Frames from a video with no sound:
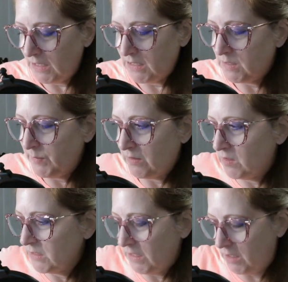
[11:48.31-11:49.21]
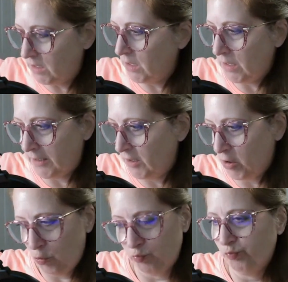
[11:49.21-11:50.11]
And Spirit's like, uh,
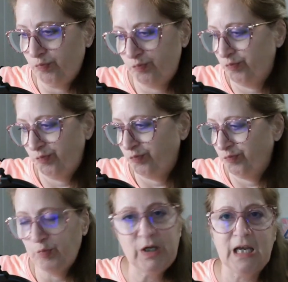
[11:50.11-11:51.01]
no, we